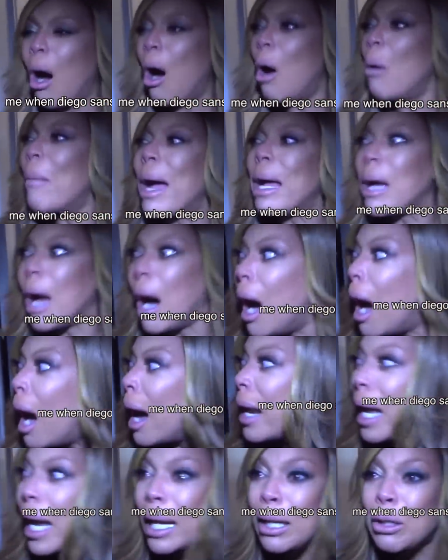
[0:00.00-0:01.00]
Oh my
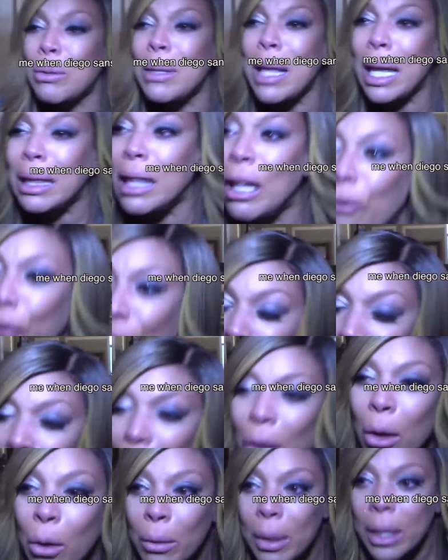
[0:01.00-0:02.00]
God, I gotta do that thing for
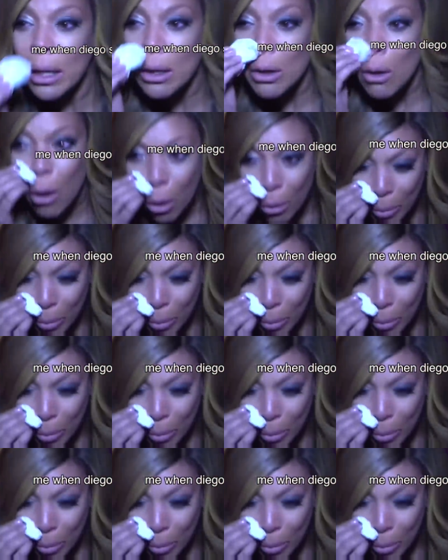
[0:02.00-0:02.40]
Nickelodeon.